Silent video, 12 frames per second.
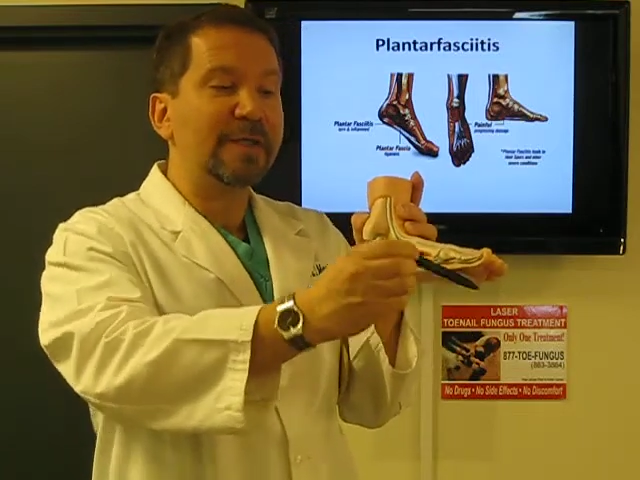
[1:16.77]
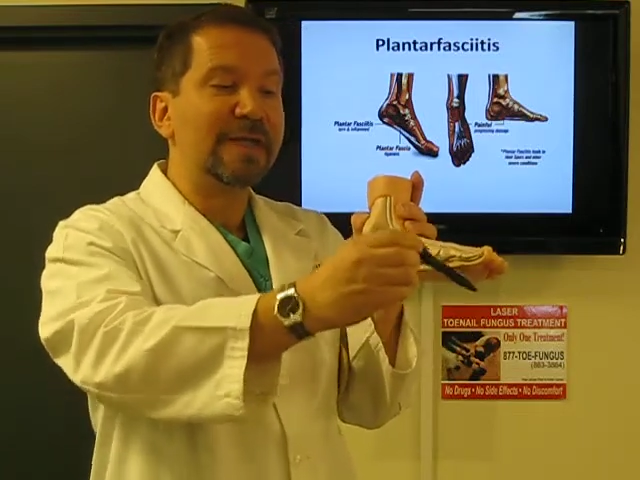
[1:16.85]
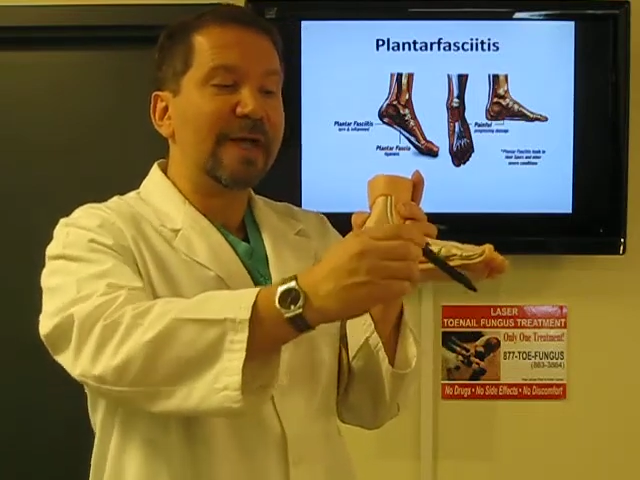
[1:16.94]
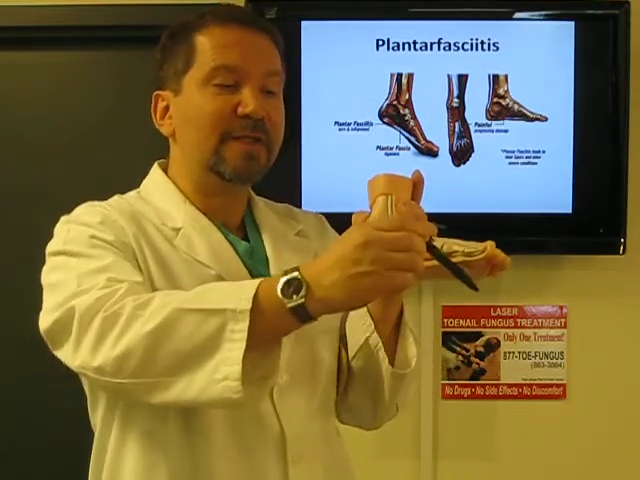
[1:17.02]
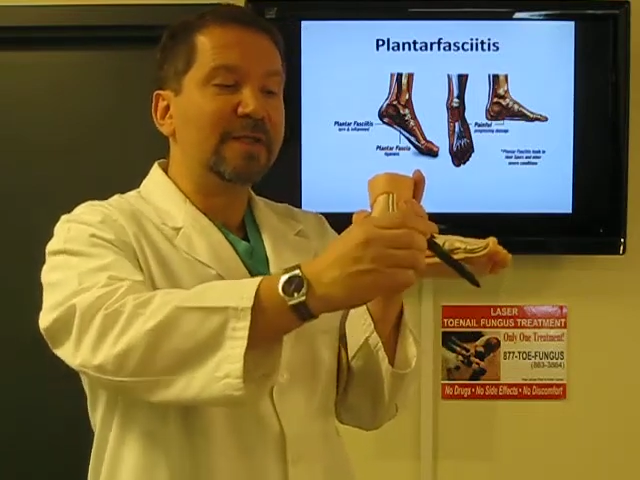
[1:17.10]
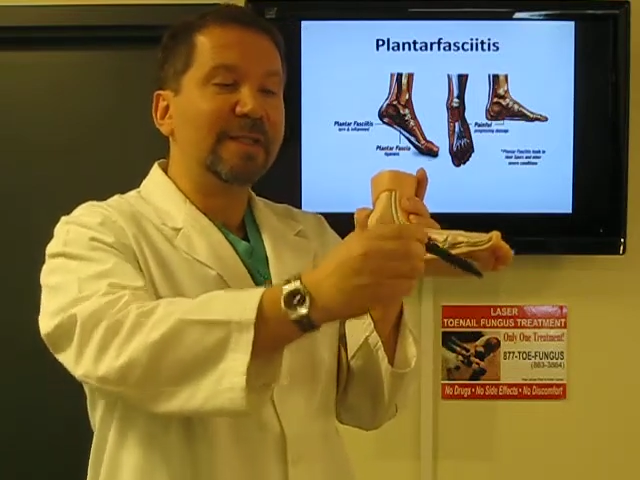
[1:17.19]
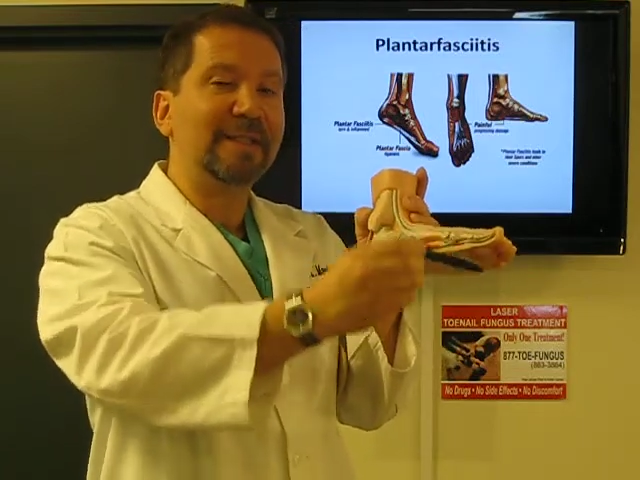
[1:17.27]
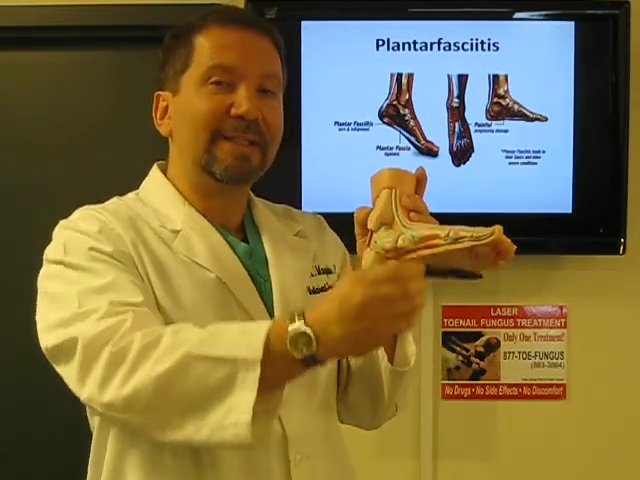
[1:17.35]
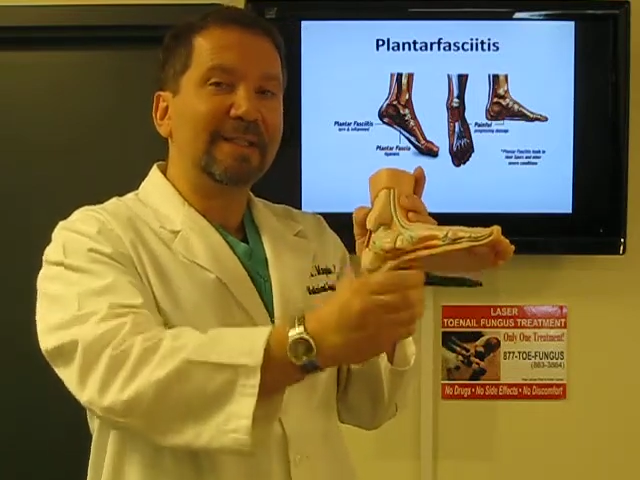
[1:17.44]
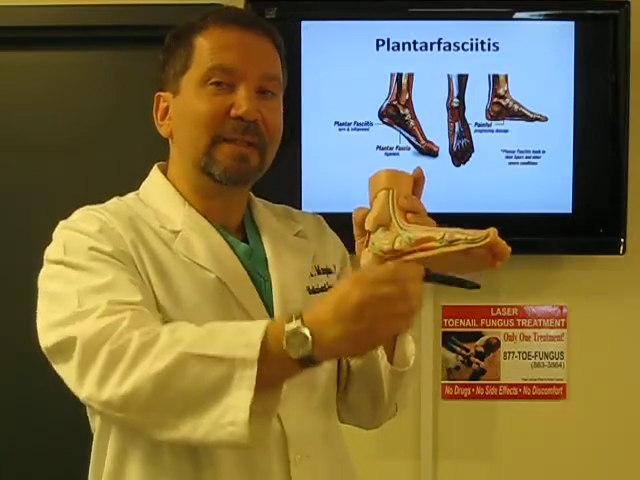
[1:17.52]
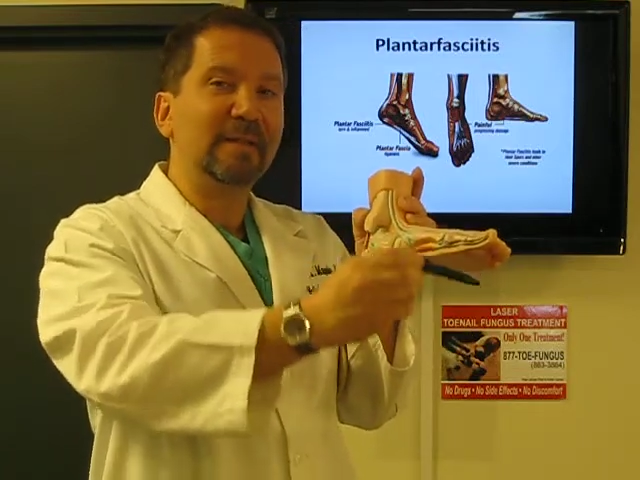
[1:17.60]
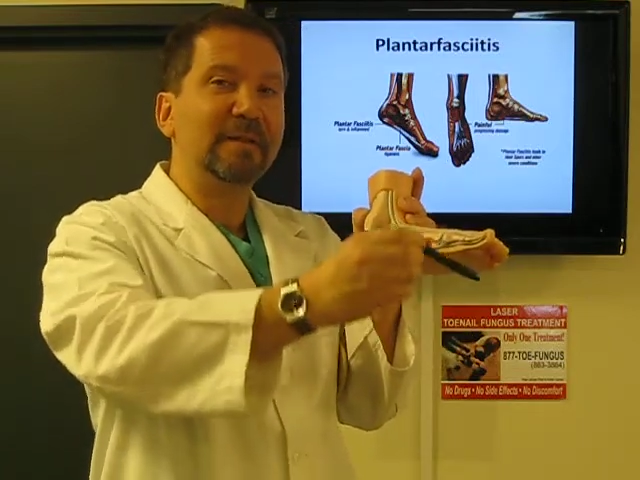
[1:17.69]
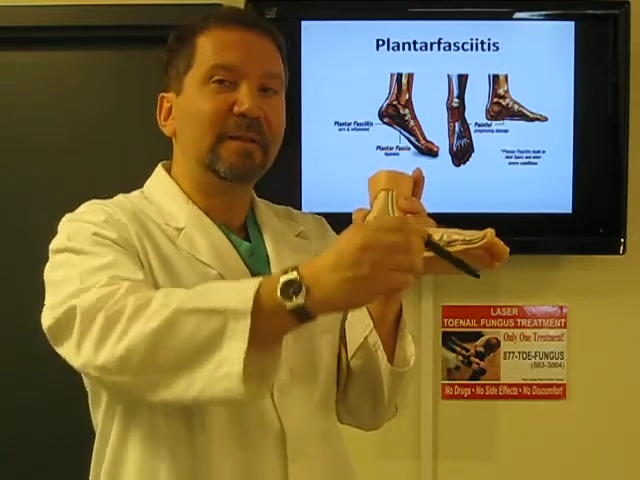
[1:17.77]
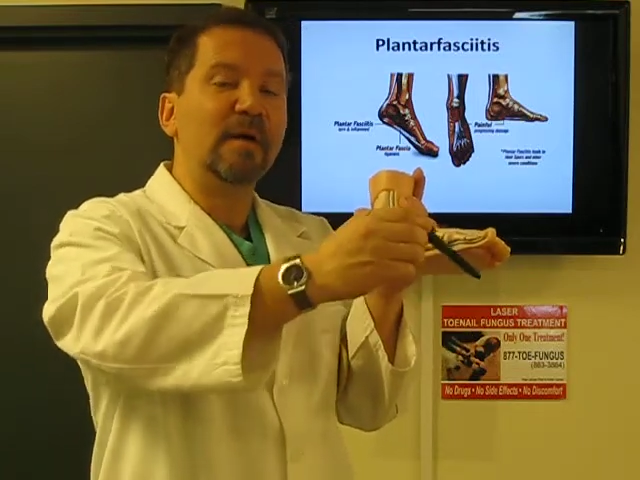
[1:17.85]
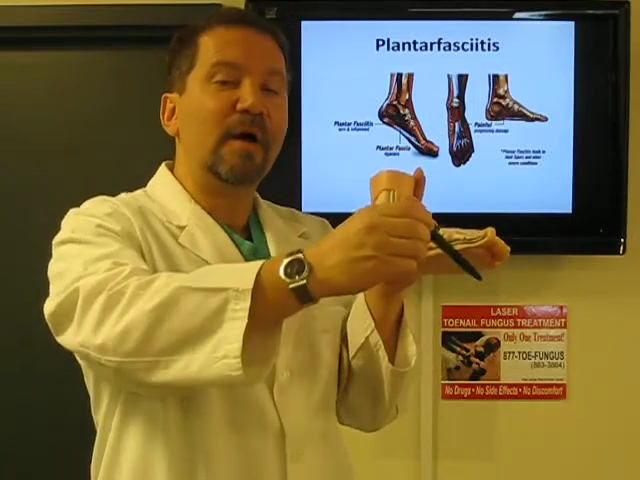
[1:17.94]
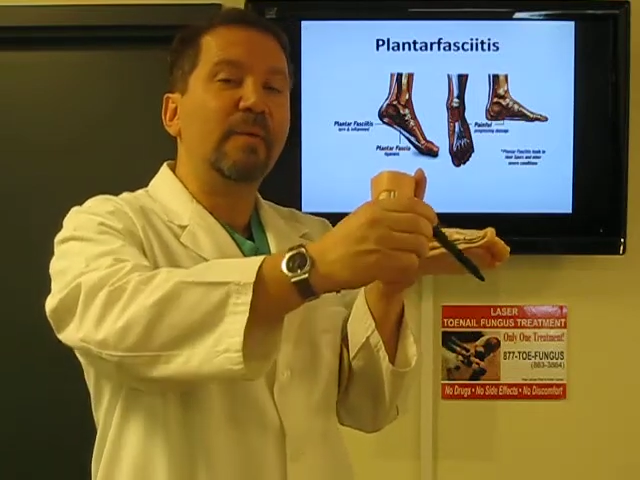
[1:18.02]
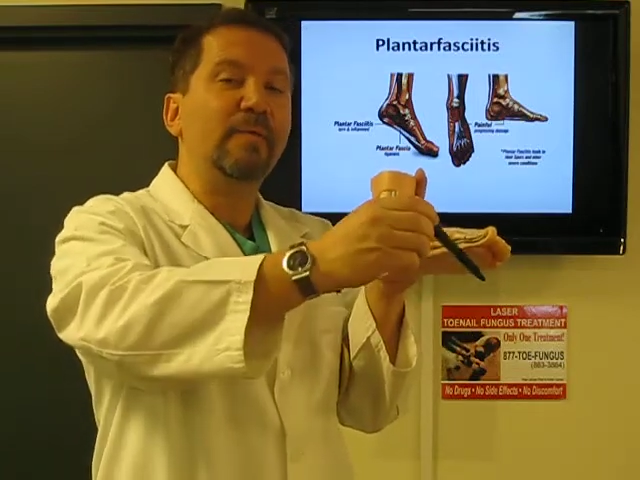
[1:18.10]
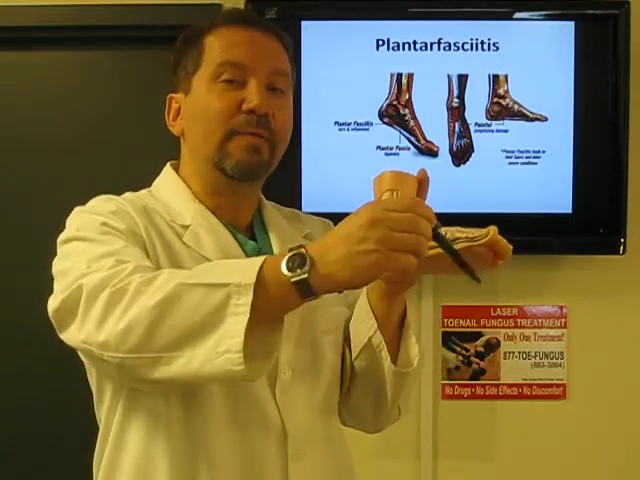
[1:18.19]
has actually tilted
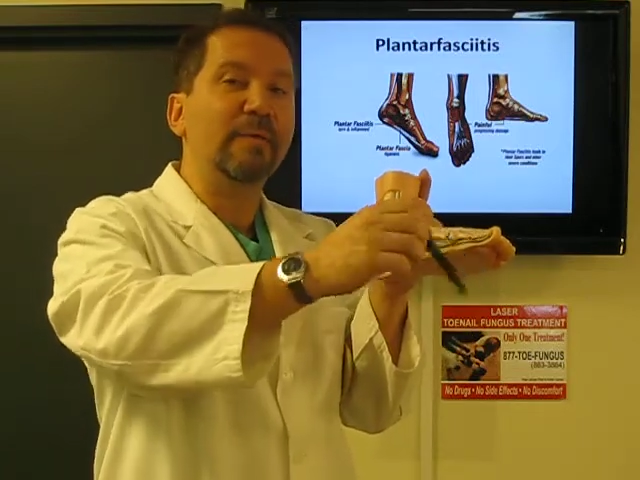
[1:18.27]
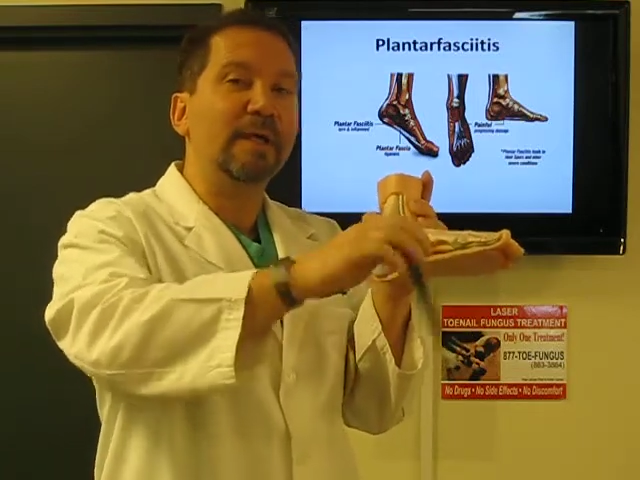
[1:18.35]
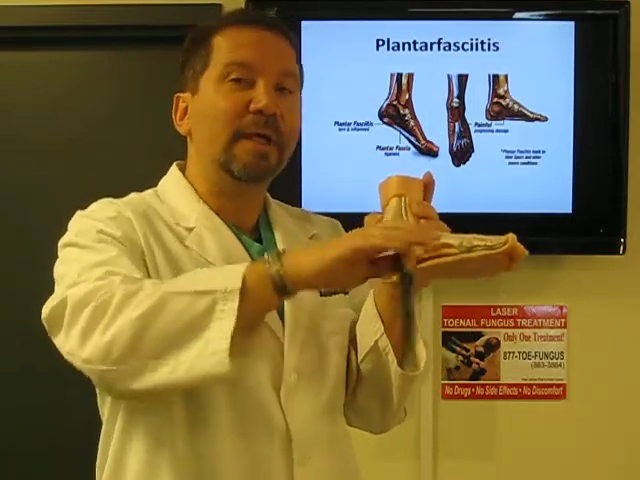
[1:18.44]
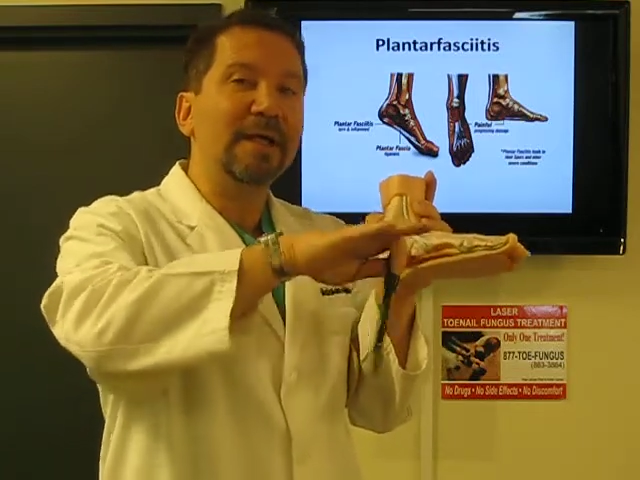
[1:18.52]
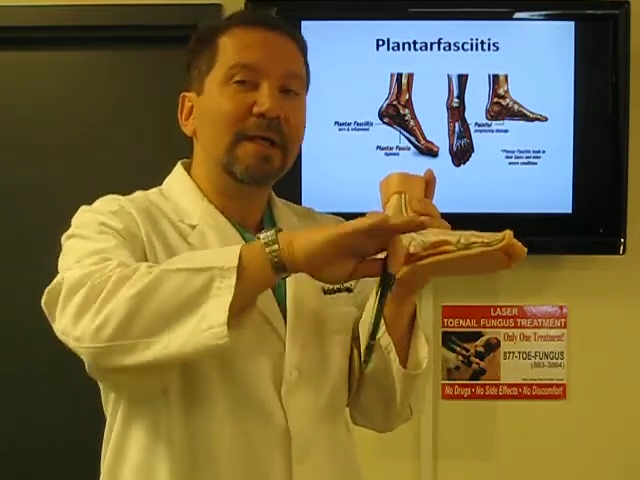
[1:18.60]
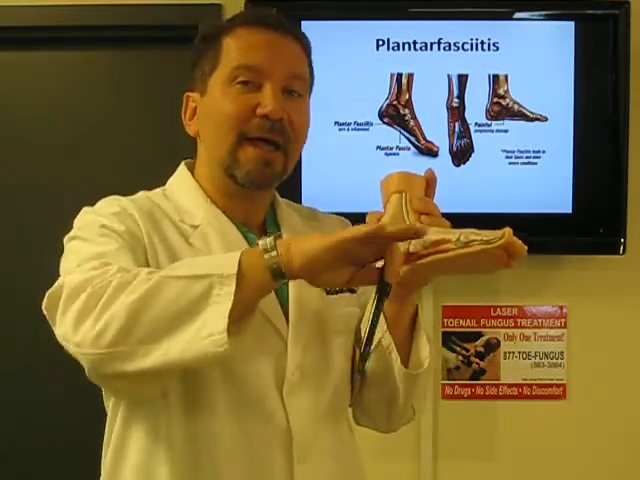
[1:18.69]
upward